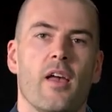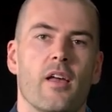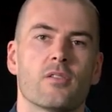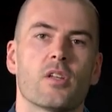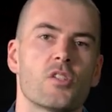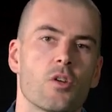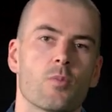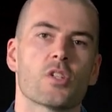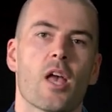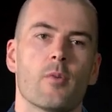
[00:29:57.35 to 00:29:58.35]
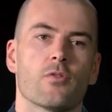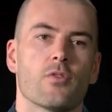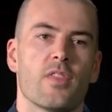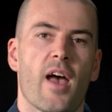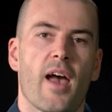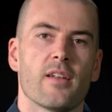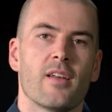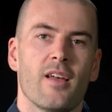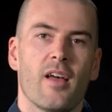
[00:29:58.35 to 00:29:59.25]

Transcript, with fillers: and consumers come and read that?